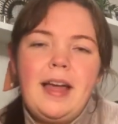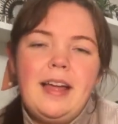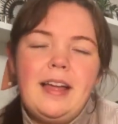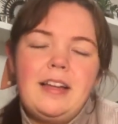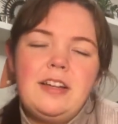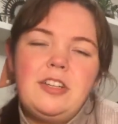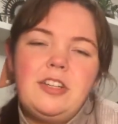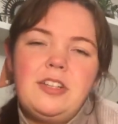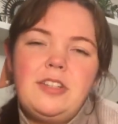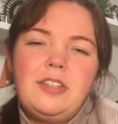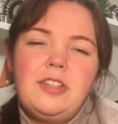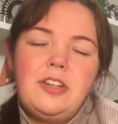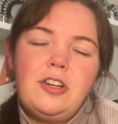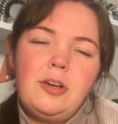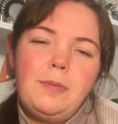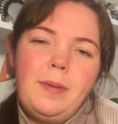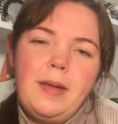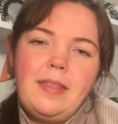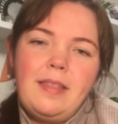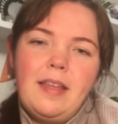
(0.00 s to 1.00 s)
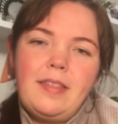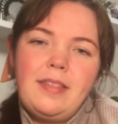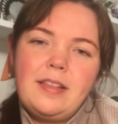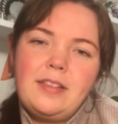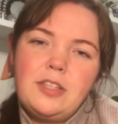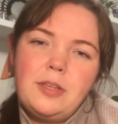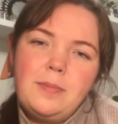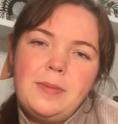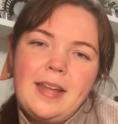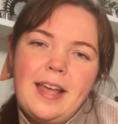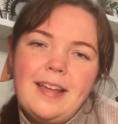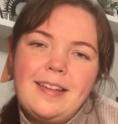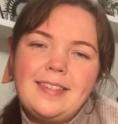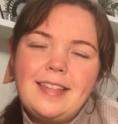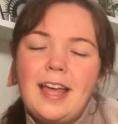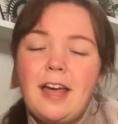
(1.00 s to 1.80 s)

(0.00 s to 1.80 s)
and just hoping that there's somebody else